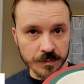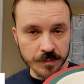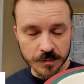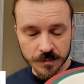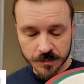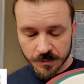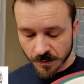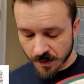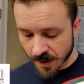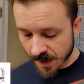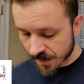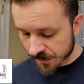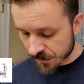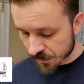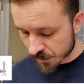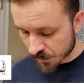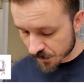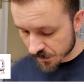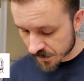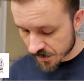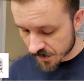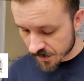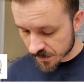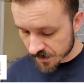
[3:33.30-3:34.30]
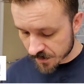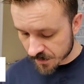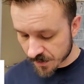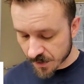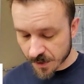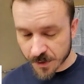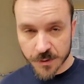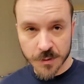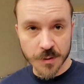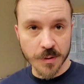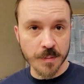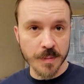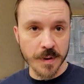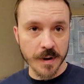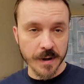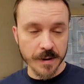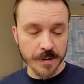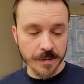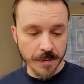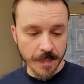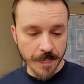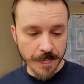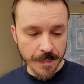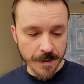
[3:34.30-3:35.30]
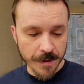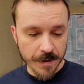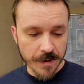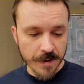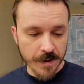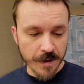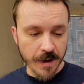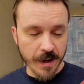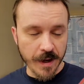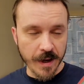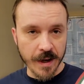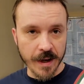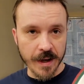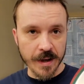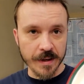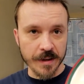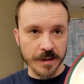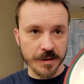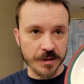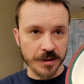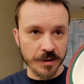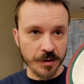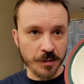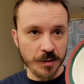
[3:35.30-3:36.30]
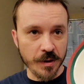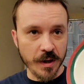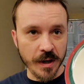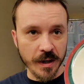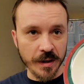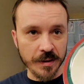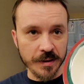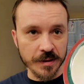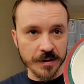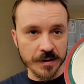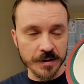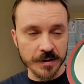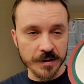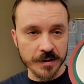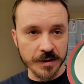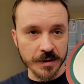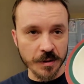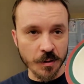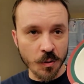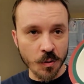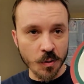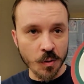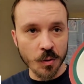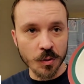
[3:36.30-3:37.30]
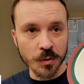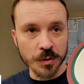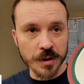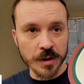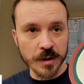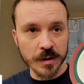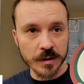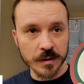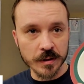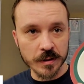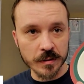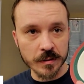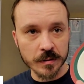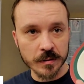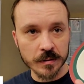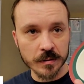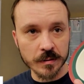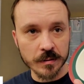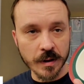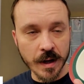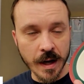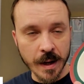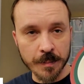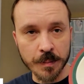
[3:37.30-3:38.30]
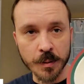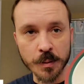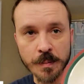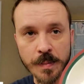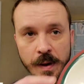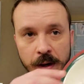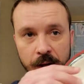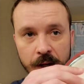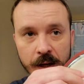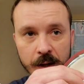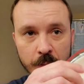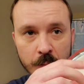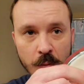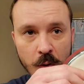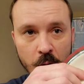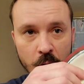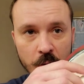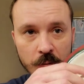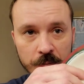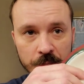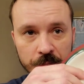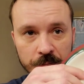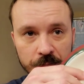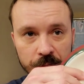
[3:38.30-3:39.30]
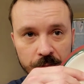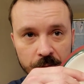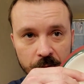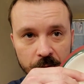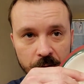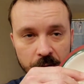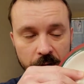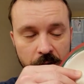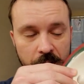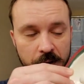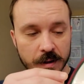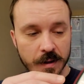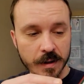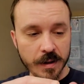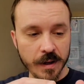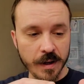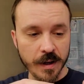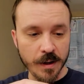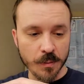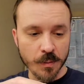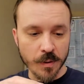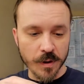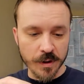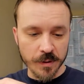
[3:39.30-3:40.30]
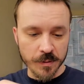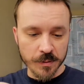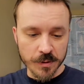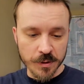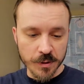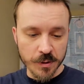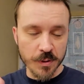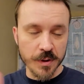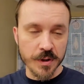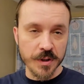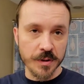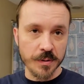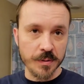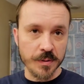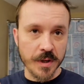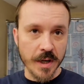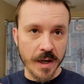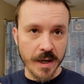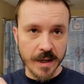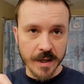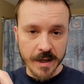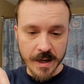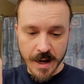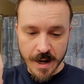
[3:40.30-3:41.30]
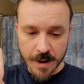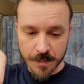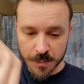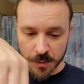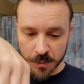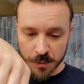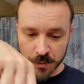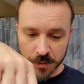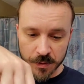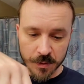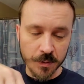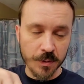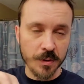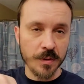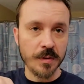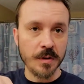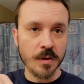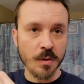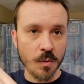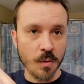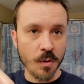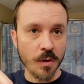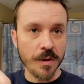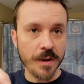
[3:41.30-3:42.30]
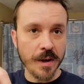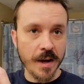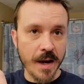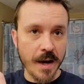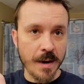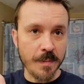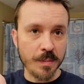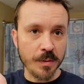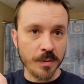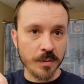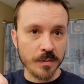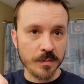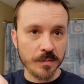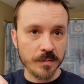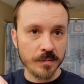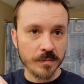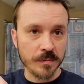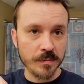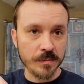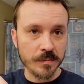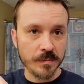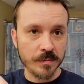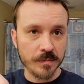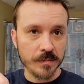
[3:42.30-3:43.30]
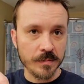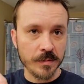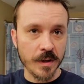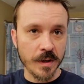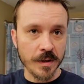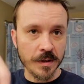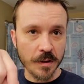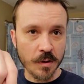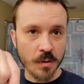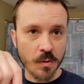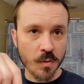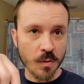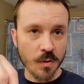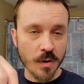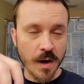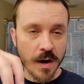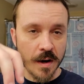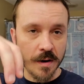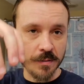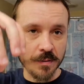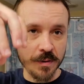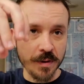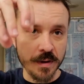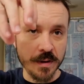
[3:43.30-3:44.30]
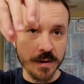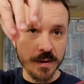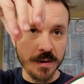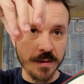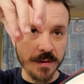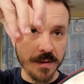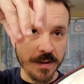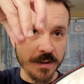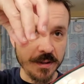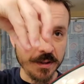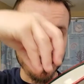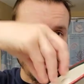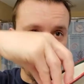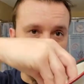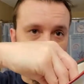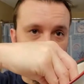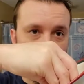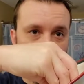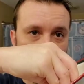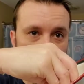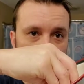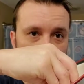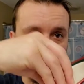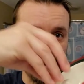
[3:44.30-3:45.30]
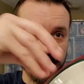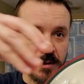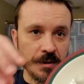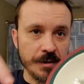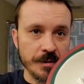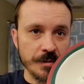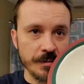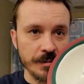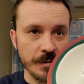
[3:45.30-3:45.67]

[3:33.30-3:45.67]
lathering with this in under a minute. And it's unique. This is an old apple baking bowl. And what you do is you take an apple, you would core the apple, cut the core out of it, and then stick it on this